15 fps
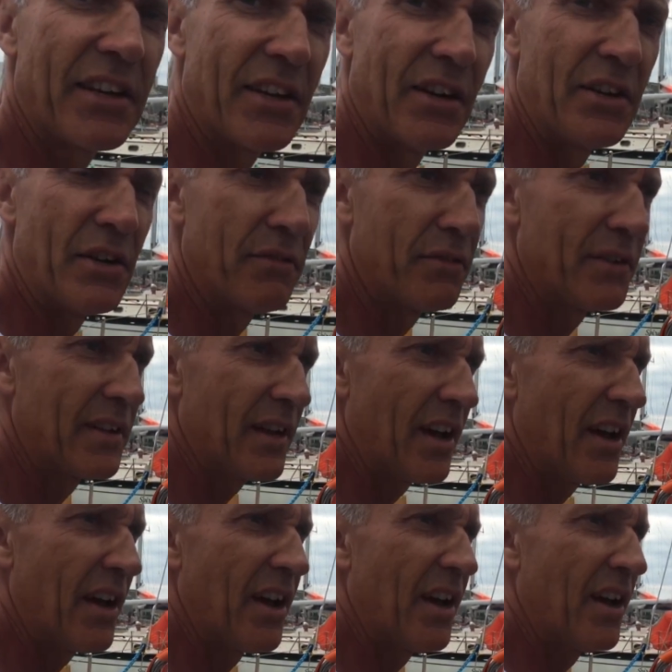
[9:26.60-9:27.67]
Kind of.
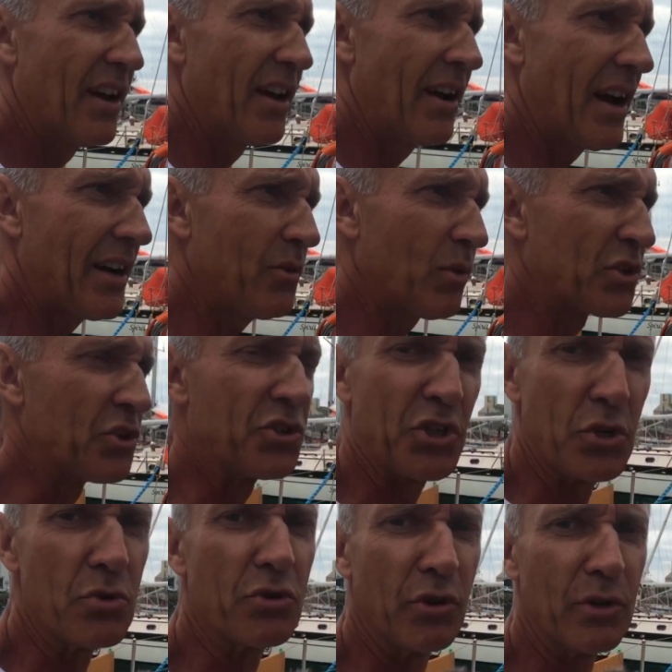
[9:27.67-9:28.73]
It wasn't
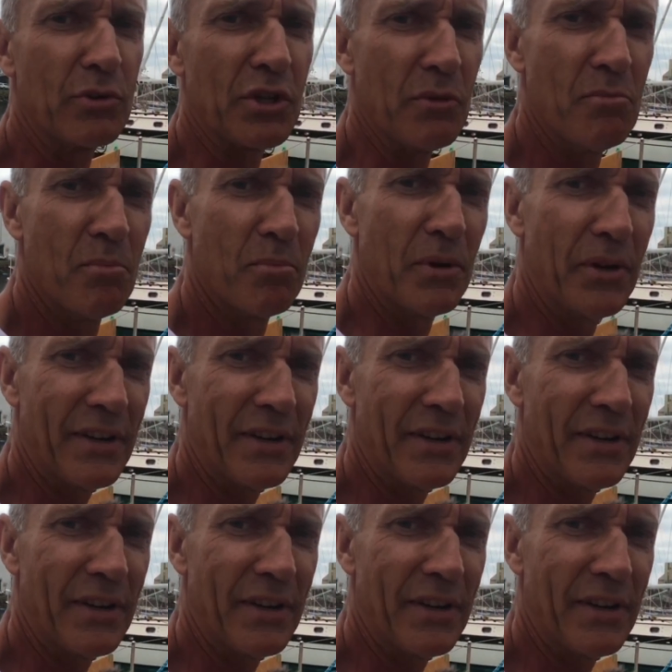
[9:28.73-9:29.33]
too gruesome, but